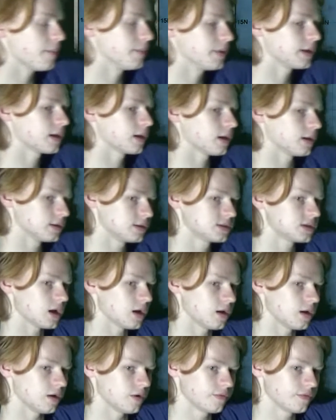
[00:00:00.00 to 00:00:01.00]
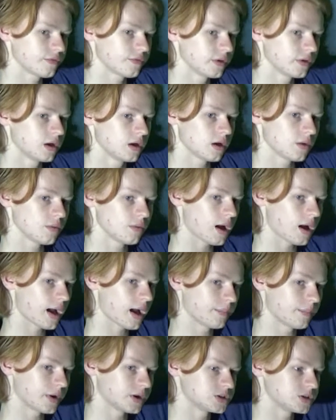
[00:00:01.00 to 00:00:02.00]
because of high
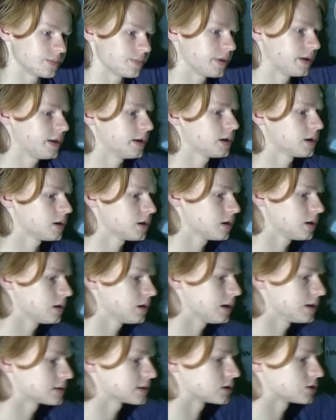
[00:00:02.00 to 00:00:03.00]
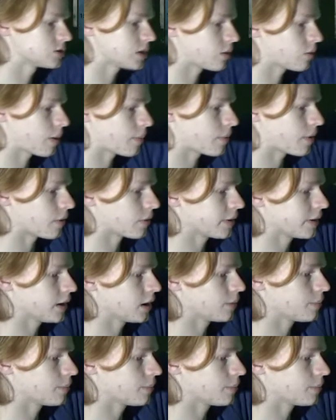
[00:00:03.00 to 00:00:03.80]
pressure up here, it's going to try to wrap around here,